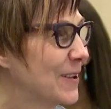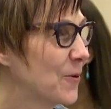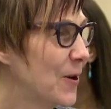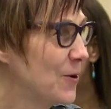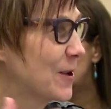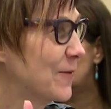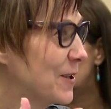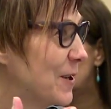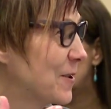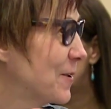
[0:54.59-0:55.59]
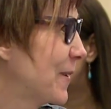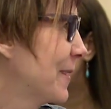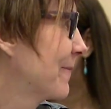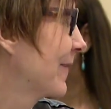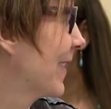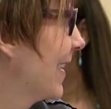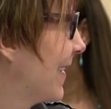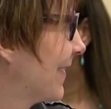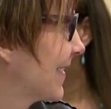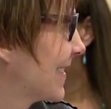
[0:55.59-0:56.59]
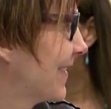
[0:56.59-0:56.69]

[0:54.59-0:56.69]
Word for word: called that suffering egregious, Darryl,